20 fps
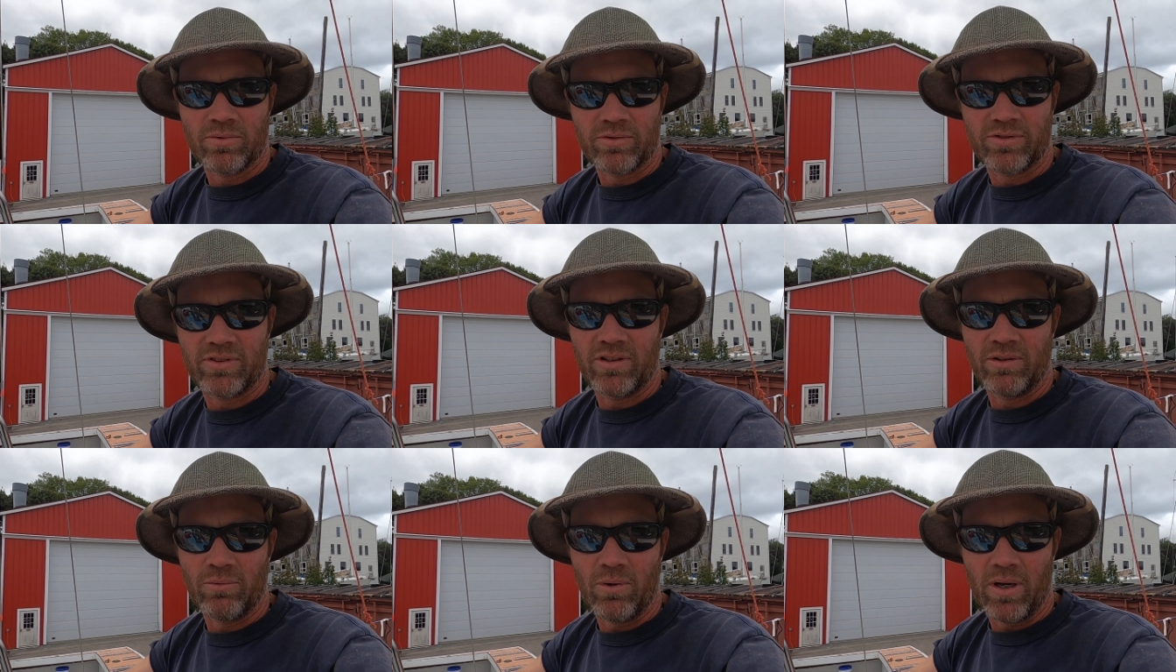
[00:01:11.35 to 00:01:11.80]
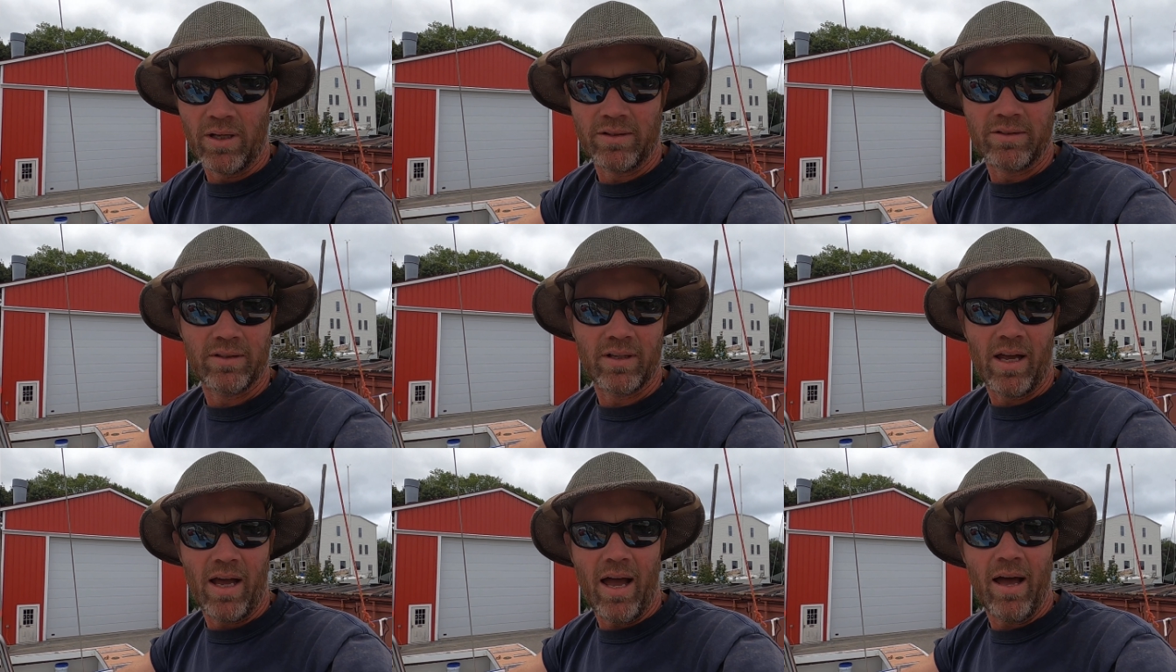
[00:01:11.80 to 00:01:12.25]
We'll see
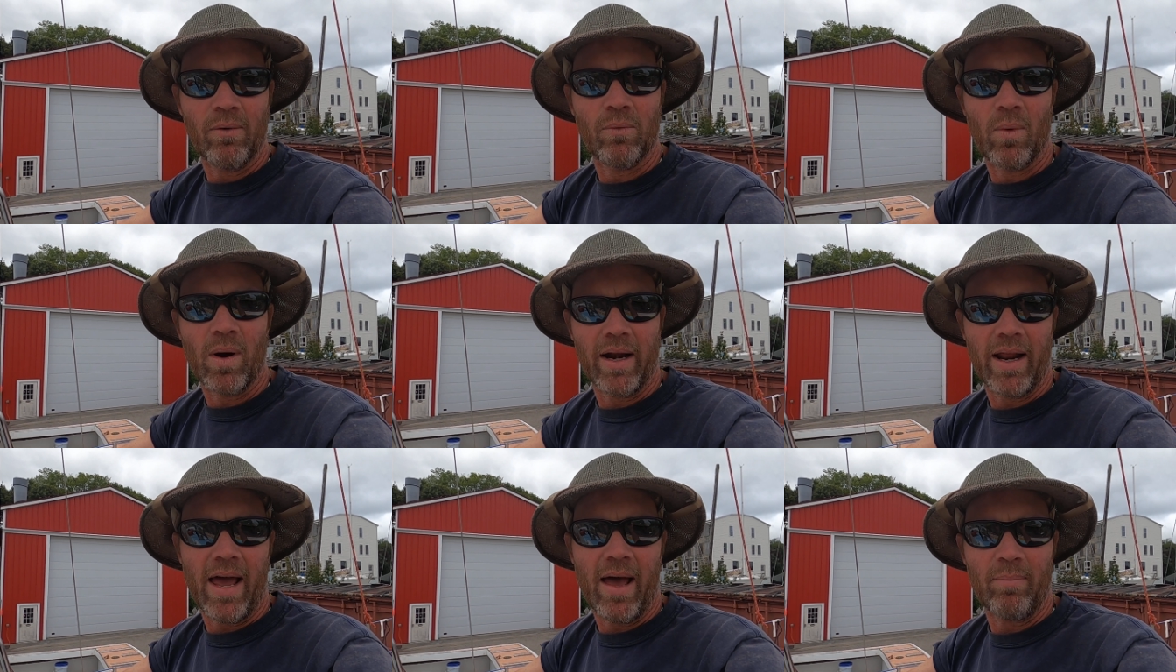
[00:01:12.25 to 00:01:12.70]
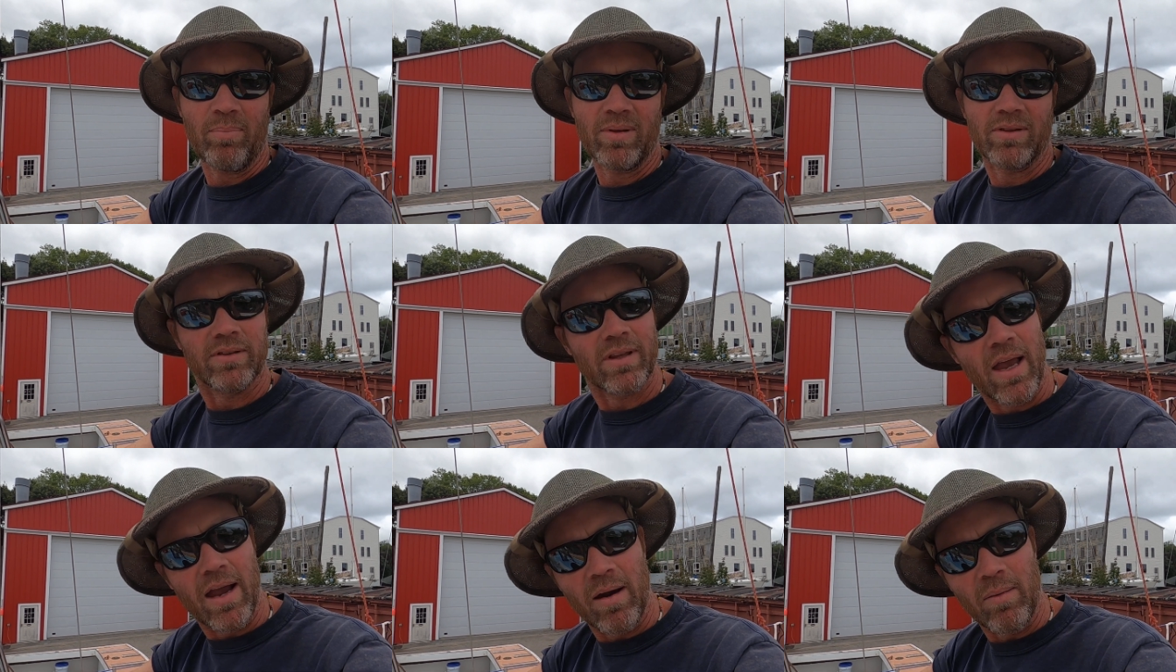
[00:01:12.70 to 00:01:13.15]
what
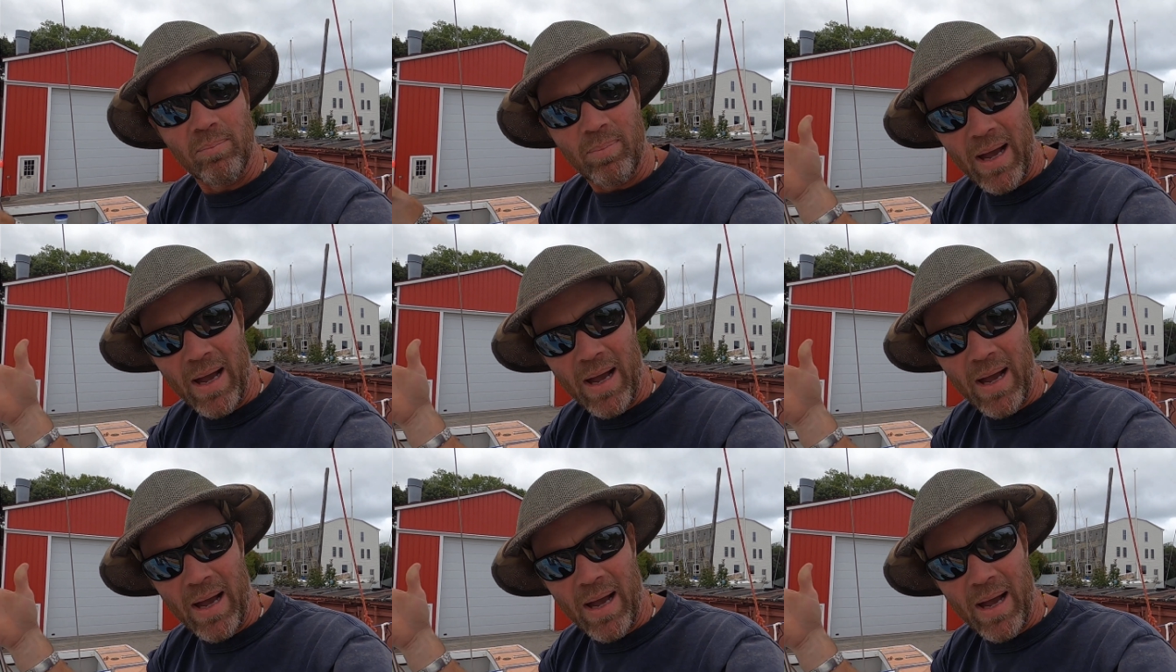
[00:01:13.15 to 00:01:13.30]
happens there.